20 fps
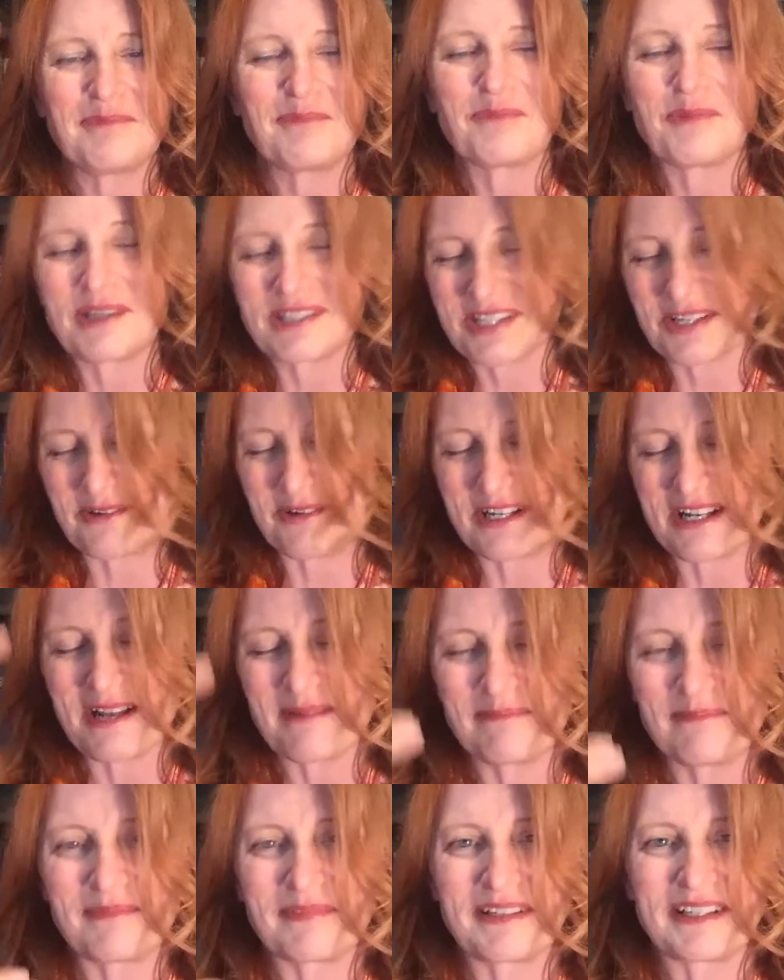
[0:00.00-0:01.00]
what's going
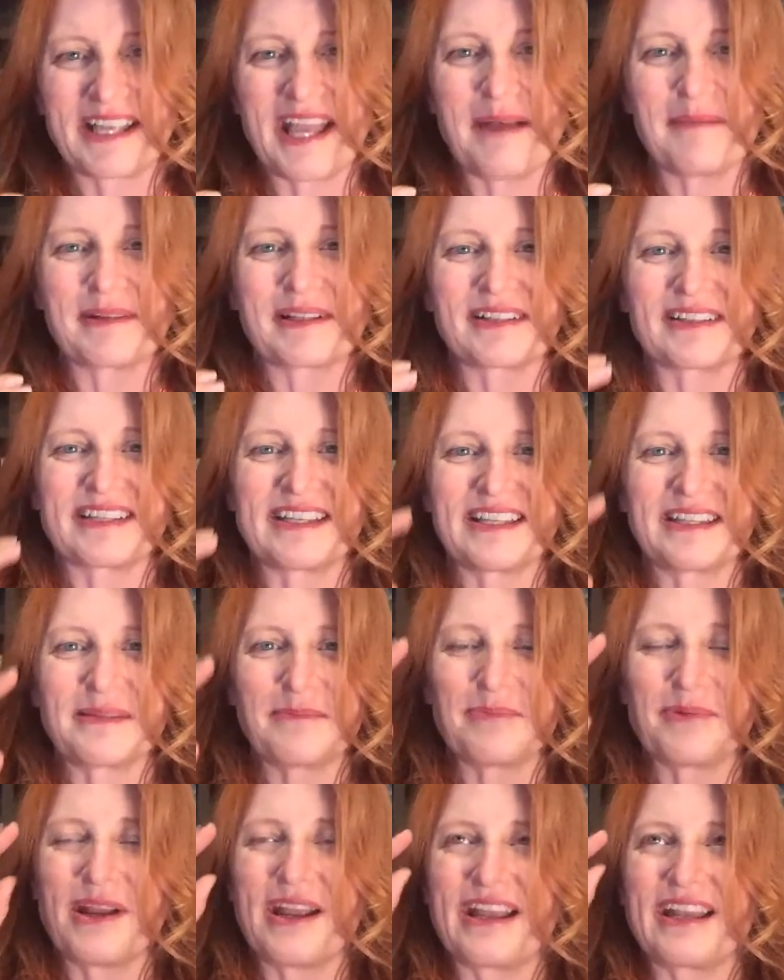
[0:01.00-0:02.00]
on chemically in the
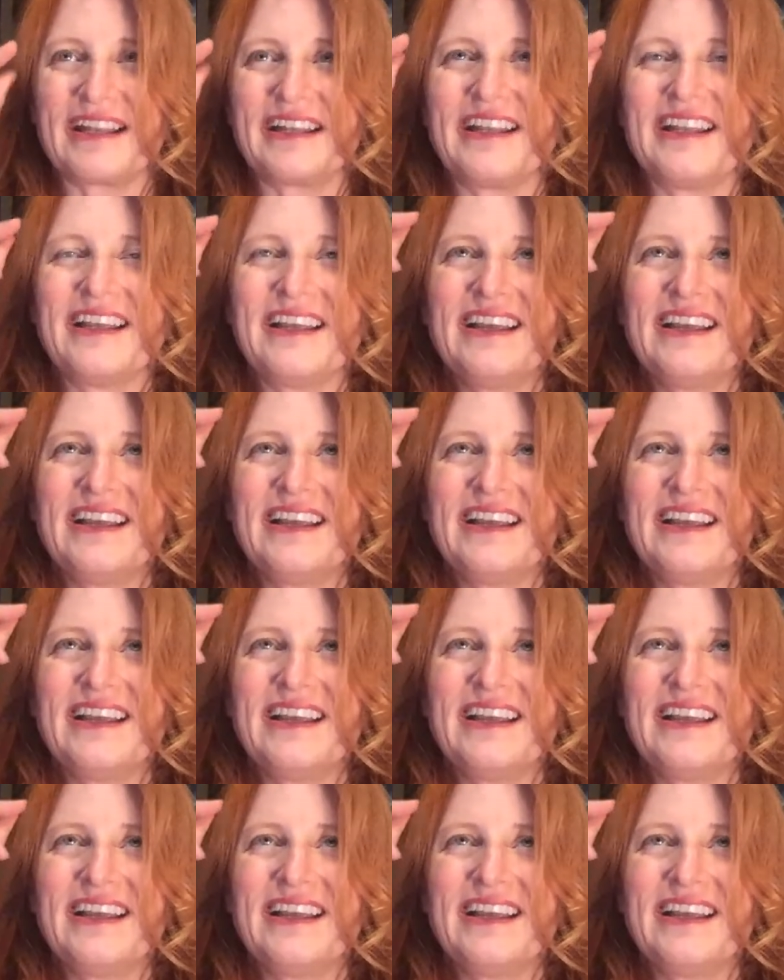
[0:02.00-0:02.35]
brain.